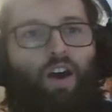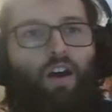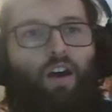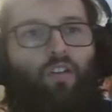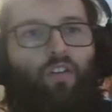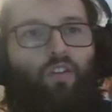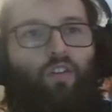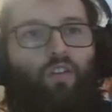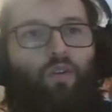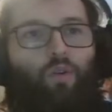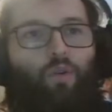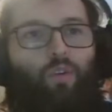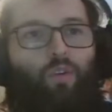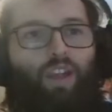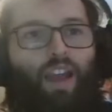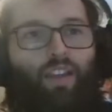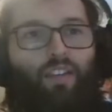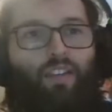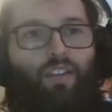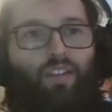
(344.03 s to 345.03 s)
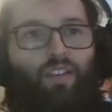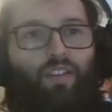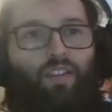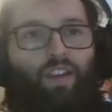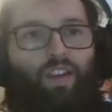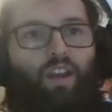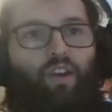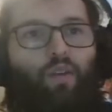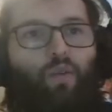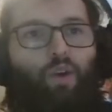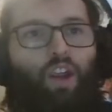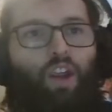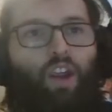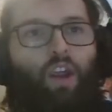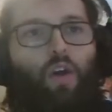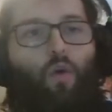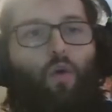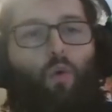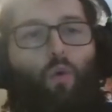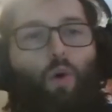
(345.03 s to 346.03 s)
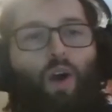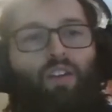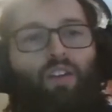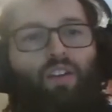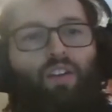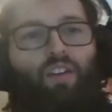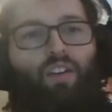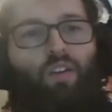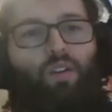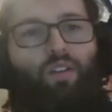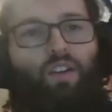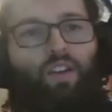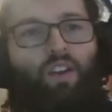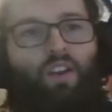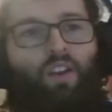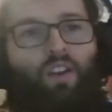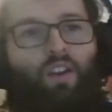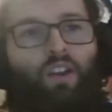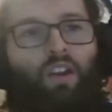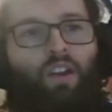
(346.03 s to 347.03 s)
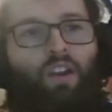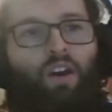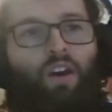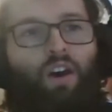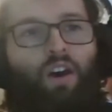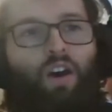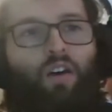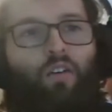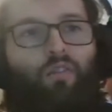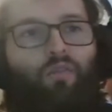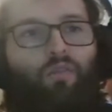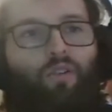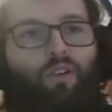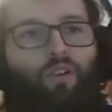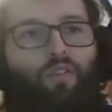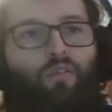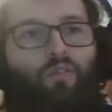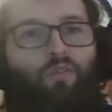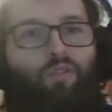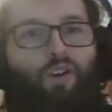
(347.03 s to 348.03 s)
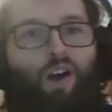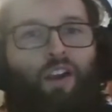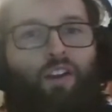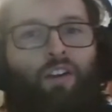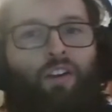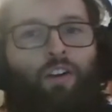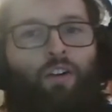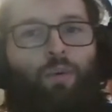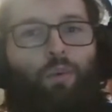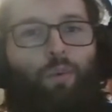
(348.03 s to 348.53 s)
So that's the segue. What did you think of Final